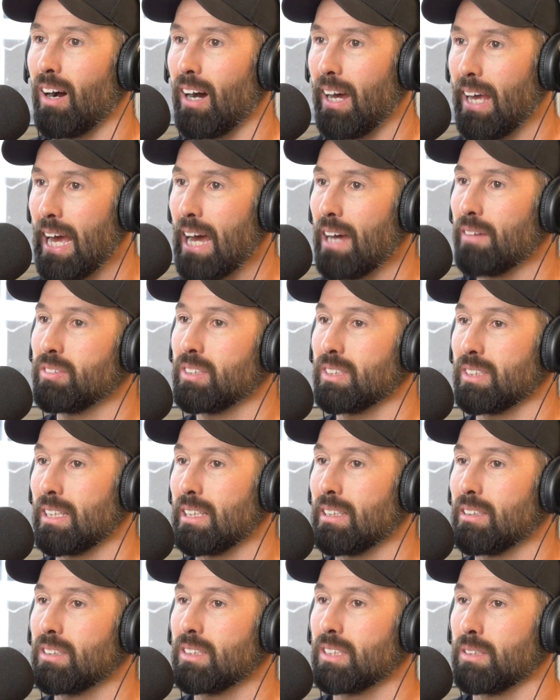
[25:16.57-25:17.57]
have
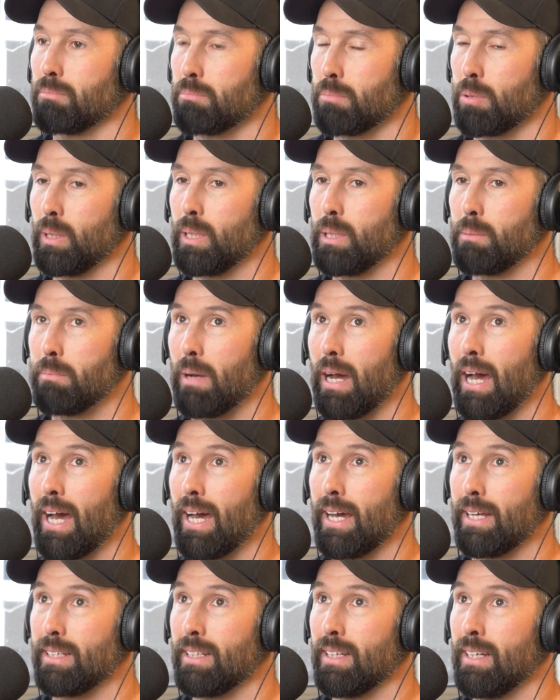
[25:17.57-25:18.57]
seen some pretty bad